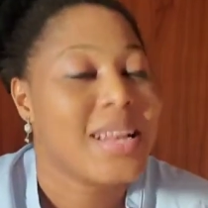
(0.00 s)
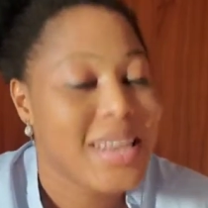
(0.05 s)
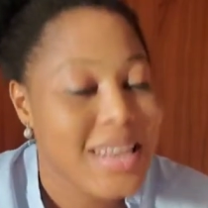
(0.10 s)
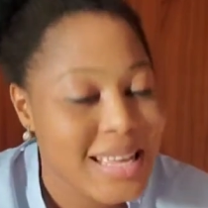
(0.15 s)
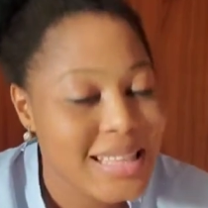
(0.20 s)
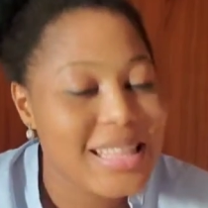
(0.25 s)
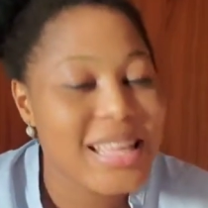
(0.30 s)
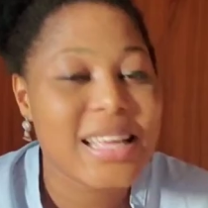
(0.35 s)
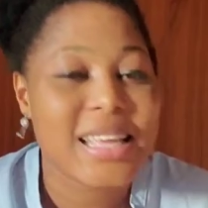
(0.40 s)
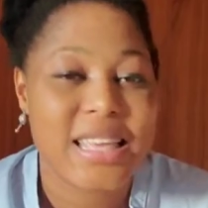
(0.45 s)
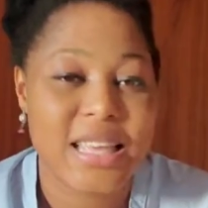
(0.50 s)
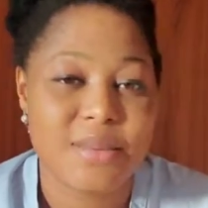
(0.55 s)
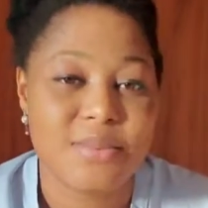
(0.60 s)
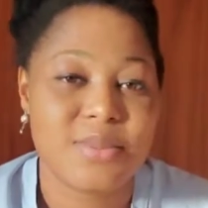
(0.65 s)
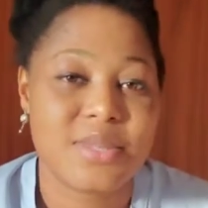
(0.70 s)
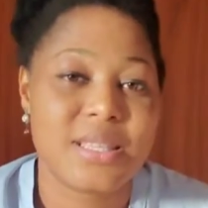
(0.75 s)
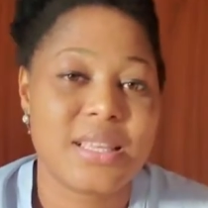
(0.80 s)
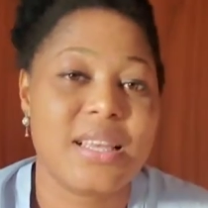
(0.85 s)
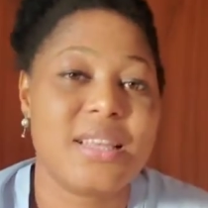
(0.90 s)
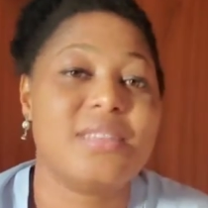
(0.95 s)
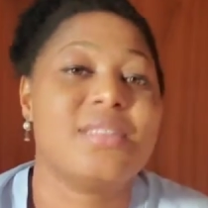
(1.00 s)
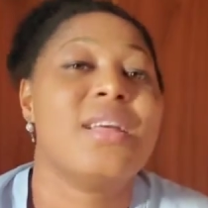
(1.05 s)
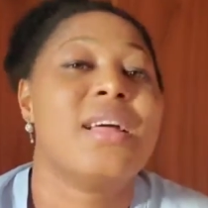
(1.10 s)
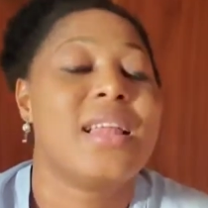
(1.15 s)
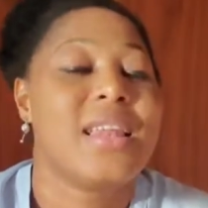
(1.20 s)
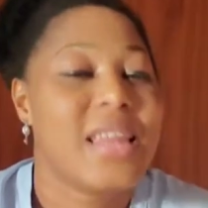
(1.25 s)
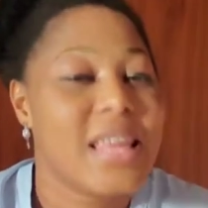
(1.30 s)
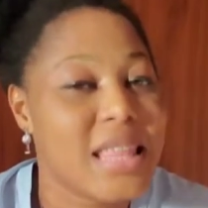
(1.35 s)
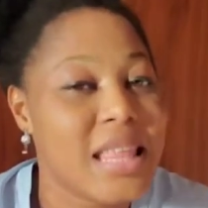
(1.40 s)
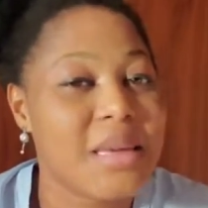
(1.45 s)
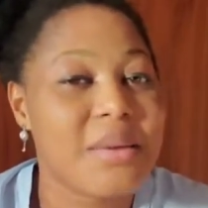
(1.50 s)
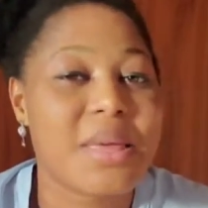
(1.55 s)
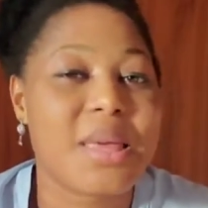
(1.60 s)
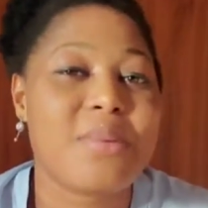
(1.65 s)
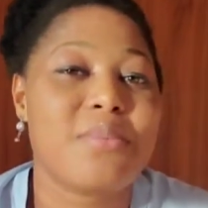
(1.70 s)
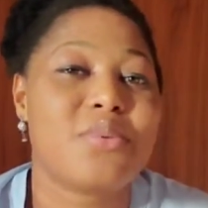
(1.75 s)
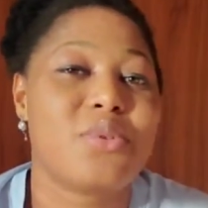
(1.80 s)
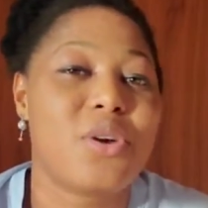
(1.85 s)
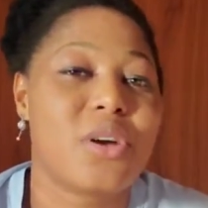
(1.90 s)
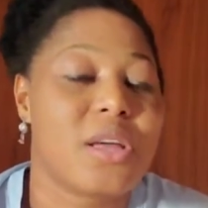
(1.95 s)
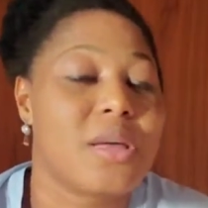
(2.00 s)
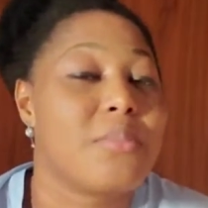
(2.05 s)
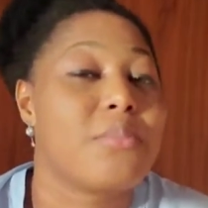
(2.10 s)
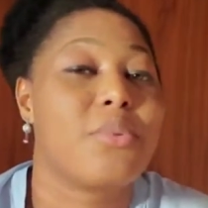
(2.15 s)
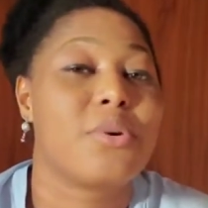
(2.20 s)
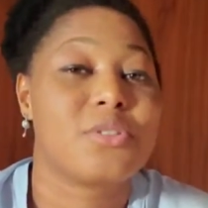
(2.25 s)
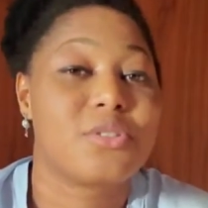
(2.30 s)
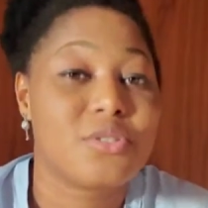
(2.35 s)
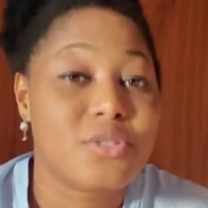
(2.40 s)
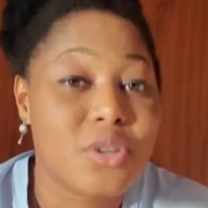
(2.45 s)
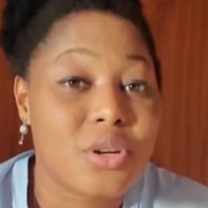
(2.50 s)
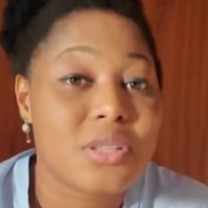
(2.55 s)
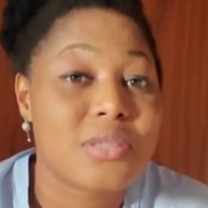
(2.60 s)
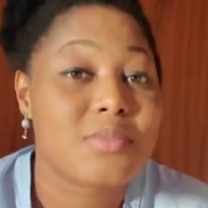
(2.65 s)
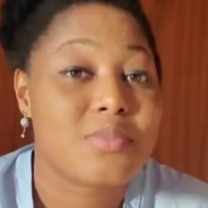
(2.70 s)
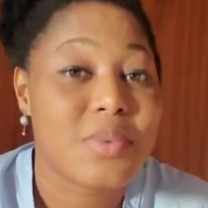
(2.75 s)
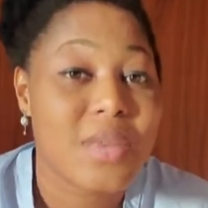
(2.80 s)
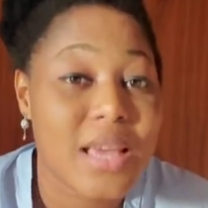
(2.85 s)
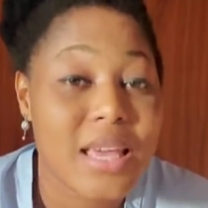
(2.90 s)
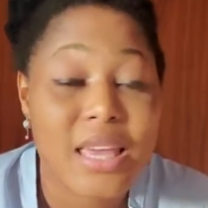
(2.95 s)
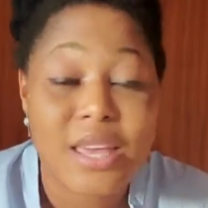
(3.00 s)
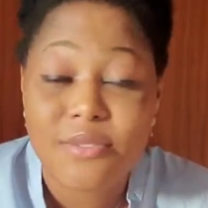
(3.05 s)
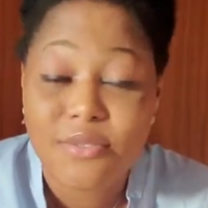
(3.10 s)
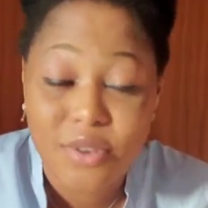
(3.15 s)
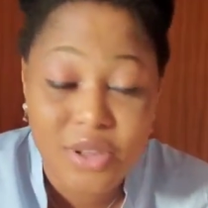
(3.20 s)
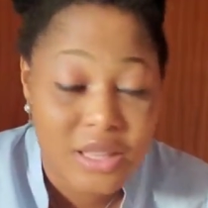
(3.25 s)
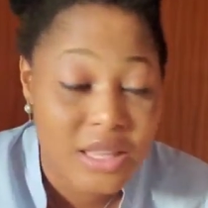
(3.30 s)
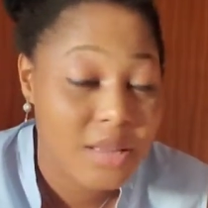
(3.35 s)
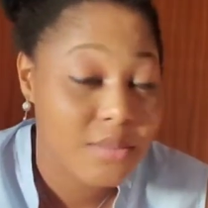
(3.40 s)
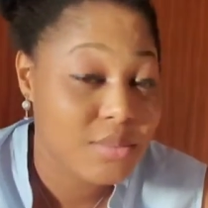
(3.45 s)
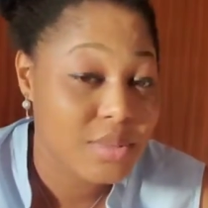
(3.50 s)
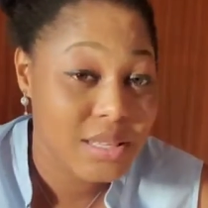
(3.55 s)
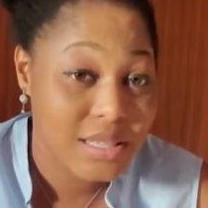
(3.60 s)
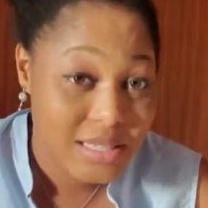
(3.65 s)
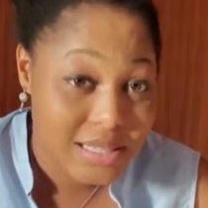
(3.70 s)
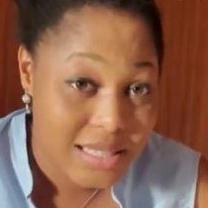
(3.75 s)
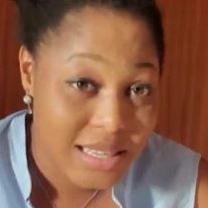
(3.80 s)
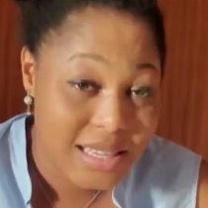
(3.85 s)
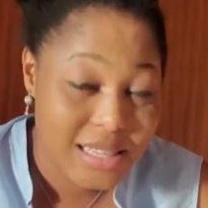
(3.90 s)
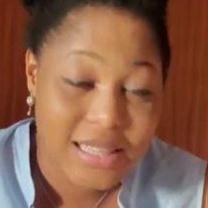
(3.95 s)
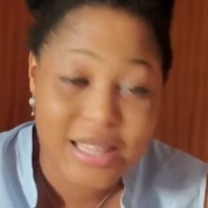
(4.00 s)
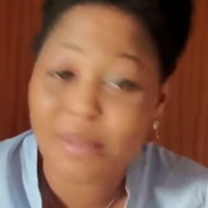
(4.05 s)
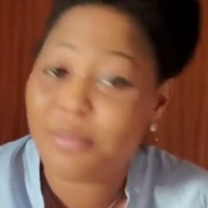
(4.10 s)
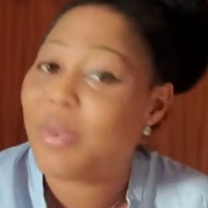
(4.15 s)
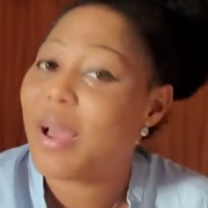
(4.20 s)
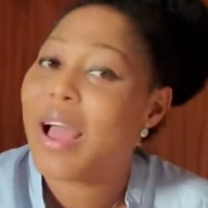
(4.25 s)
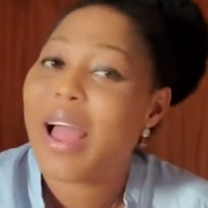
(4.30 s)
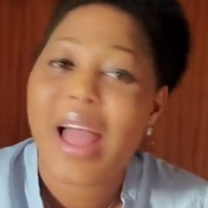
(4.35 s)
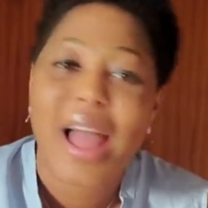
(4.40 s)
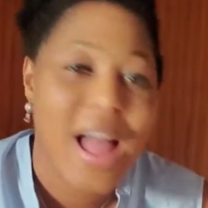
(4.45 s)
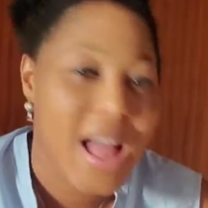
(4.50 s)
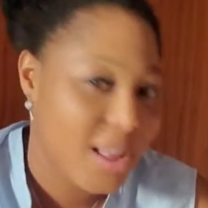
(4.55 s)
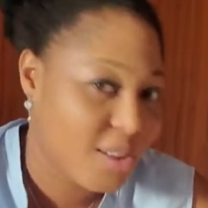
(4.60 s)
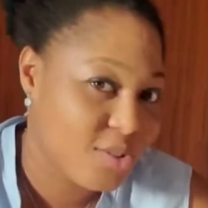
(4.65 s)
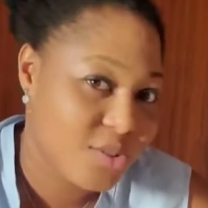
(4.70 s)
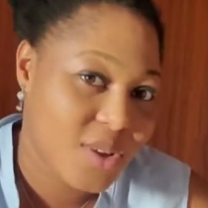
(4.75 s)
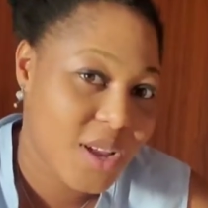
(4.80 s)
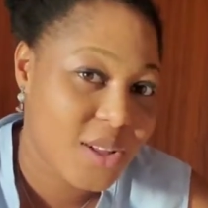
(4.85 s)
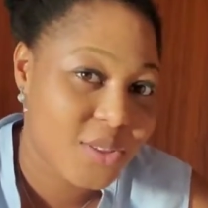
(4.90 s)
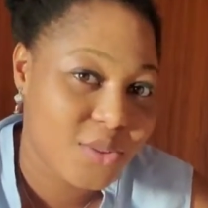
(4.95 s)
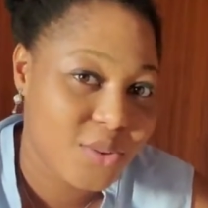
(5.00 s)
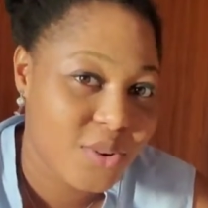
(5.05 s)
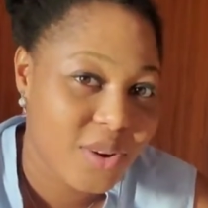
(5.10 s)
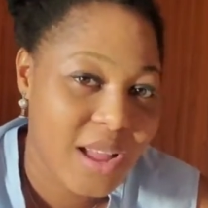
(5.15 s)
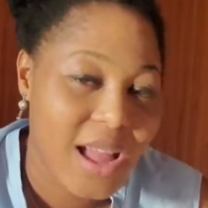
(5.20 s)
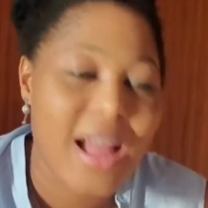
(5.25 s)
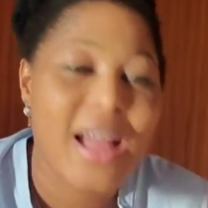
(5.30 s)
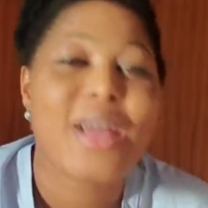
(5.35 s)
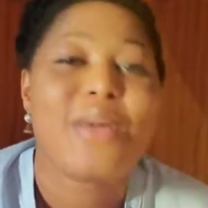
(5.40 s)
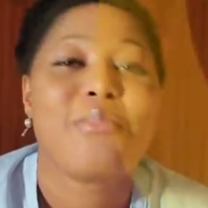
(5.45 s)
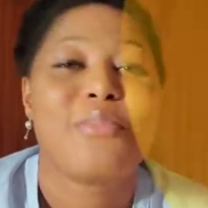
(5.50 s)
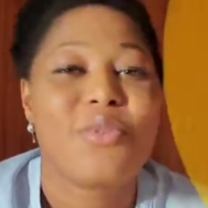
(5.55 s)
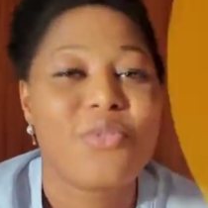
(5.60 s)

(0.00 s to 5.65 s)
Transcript: Let them keep saying, let them keep talking, but just give your name this nickname, Azanoka.